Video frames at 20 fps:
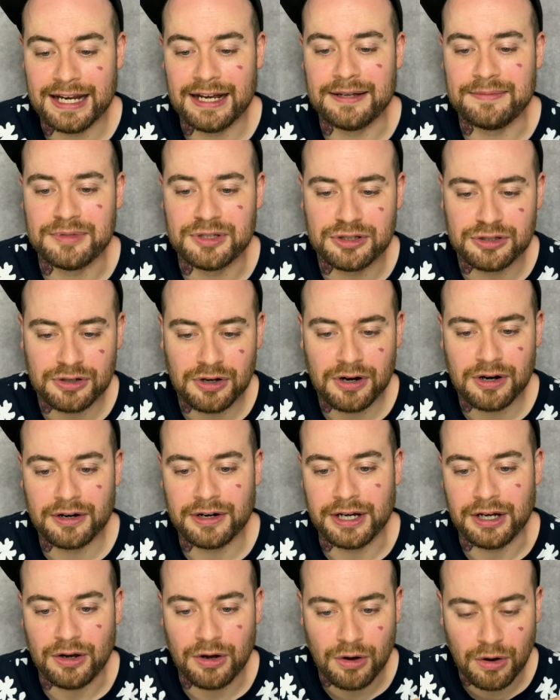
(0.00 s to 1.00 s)
"I'm
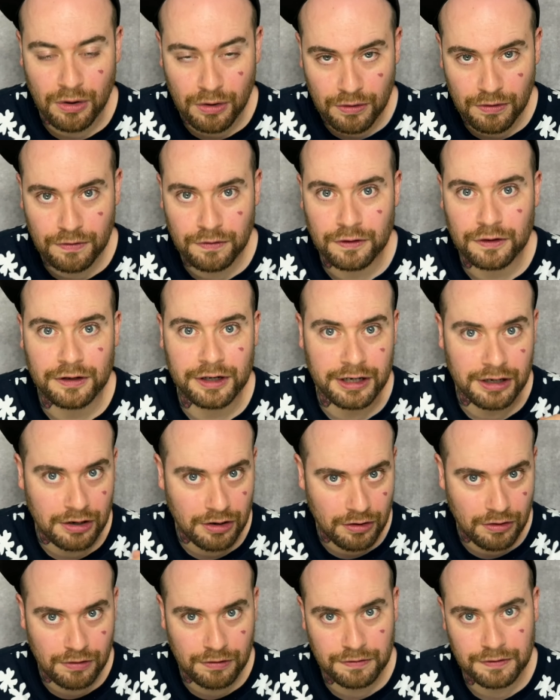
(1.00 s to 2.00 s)
sorry," over and
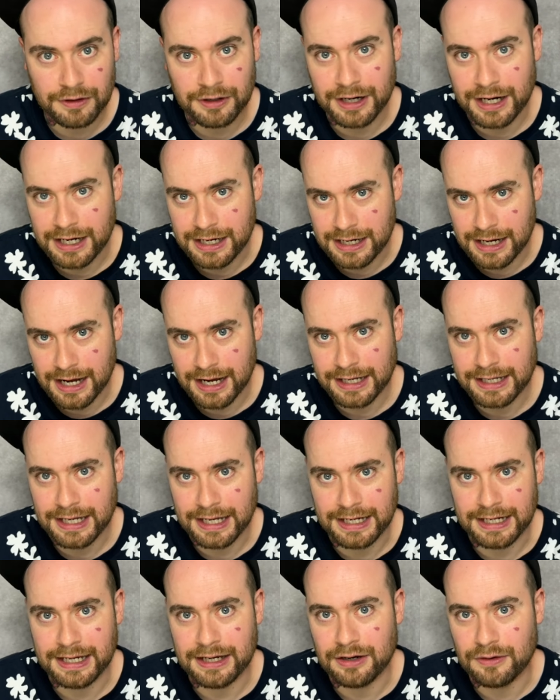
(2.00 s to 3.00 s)
over and not
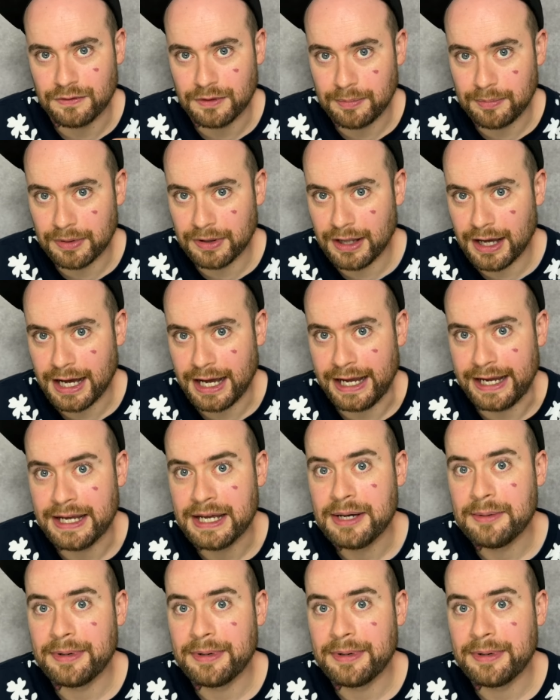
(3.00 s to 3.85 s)
getting a reply.